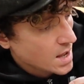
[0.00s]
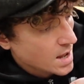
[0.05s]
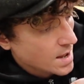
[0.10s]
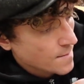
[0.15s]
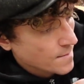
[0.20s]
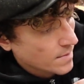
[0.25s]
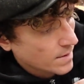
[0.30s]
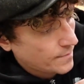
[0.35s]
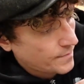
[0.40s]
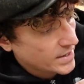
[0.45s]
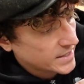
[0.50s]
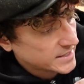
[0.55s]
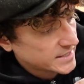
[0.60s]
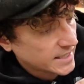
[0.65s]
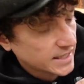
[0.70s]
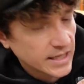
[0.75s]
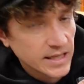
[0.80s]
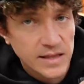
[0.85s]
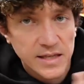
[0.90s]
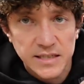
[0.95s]
But
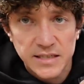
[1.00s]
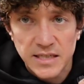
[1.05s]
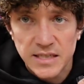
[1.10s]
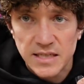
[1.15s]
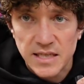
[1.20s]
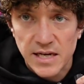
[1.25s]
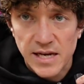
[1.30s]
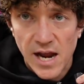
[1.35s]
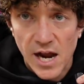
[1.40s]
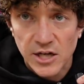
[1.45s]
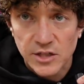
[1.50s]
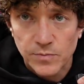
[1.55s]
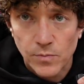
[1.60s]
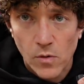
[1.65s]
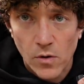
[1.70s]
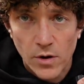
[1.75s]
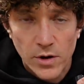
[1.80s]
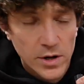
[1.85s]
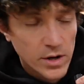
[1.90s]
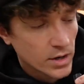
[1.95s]
basically, this is the
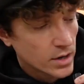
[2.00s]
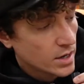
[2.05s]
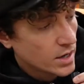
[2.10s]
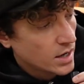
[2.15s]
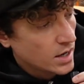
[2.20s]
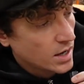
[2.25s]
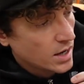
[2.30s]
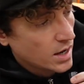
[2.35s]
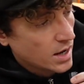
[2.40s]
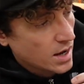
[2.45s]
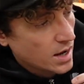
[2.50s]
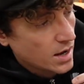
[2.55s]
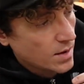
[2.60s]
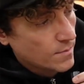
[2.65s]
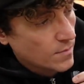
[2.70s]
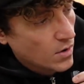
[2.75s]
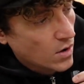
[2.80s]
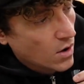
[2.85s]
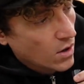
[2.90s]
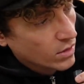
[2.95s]
dashboard.
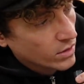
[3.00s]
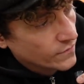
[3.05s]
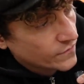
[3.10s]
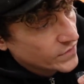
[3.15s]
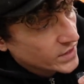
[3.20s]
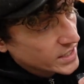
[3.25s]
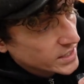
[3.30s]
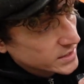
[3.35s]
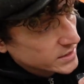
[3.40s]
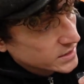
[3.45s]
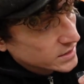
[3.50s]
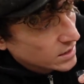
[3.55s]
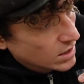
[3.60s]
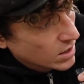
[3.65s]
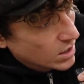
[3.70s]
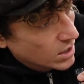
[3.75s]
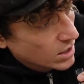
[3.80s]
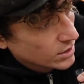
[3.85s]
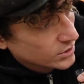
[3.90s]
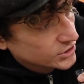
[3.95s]
All of these
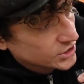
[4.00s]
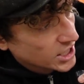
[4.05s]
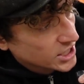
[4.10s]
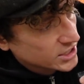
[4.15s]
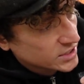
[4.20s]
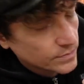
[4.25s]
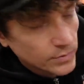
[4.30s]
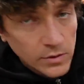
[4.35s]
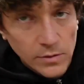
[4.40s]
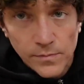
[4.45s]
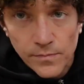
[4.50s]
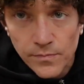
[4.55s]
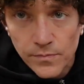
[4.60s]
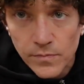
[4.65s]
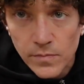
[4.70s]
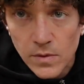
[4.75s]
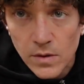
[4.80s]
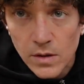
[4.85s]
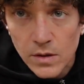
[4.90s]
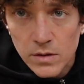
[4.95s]
are changeable.
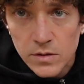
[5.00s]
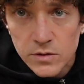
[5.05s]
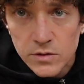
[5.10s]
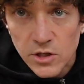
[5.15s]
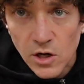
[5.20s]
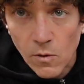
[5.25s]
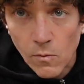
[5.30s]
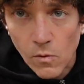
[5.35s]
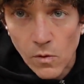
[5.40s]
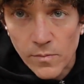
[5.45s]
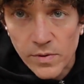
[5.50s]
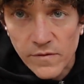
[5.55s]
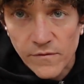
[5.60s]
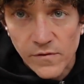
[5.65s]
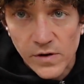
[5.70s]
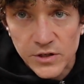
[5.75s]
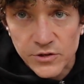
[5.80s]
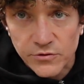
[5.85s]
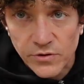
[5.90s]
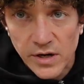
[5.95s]
So we'll be
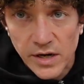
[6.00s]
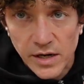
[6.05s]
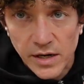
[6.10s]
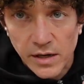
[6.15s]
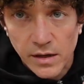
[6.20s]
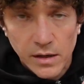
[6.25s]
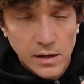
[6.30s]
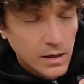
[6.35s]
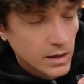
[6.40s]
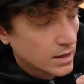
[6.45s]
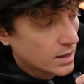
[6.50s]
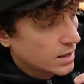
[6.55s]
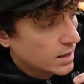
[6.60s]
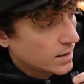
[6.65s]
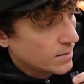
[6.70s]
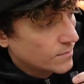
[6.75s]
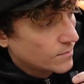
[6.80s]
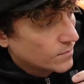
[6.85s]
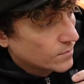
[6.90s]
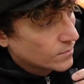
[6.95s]
featuring
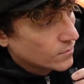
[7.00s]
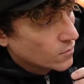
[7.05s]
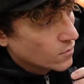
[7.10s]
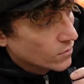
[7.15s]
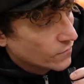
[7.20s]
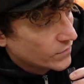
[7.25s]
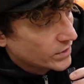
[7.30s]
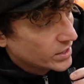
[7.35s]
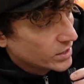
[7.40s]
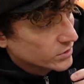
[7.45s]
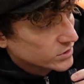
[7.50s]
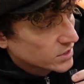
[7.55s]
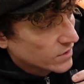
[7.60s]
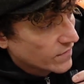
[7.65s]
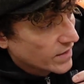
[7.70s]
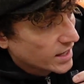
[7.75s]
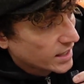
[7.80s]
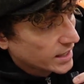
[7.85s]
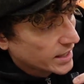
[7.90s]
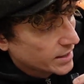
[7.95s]
more videos on
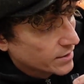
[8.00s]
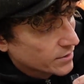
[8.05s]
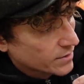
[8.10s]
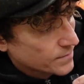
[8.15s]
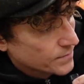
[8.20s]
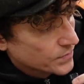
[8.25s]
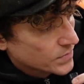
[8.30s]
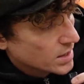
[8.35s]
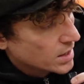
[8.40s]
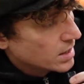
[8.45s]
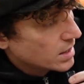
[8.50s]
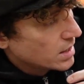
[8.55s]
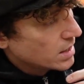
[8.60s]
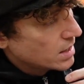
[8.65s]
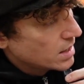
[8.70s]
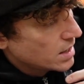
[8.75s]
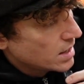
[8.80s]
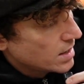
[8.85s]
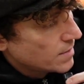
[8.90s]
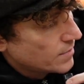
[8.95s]
that later.
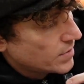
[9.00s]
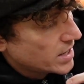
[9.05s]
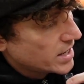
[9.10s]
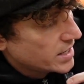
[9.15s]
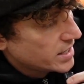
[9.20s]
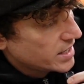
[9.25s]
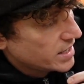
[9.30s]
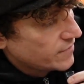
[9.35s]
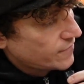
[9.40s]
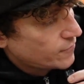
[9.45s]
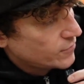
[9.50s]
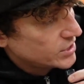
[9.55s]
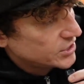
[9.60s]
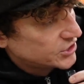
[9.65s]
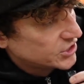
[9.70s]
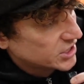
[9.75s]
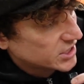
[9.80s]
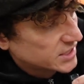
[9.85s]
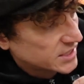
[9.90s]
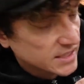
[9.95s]
But if we
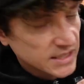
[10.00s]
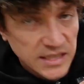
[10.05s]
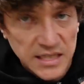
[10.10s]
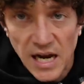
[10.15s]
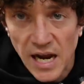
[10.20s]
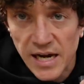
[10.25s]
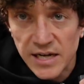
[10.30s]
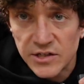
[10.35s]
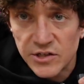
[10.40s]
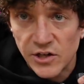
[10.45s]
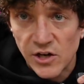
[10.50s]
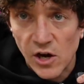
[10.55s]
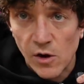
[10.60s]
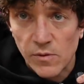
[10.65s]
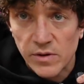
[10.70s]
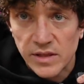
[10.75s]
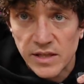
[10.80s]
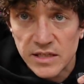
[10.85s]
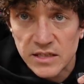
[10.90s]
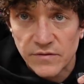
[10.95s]
just decide to go
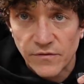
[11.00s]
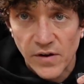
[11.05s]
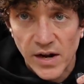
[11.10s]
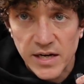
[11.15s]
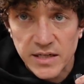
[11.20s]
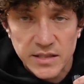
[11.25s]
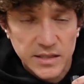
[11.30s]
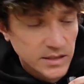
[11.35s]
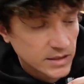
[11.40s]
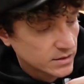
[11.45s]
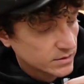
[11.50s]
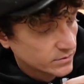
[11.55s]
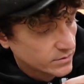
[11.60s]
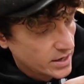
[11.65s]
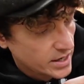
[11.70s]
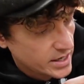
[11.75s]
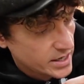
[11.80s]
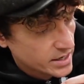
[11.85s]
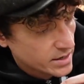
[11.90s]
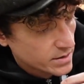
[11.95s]
with this face
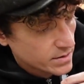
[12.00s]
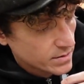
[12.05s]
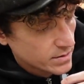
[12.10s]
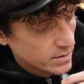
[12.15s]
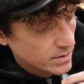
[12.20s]
right here,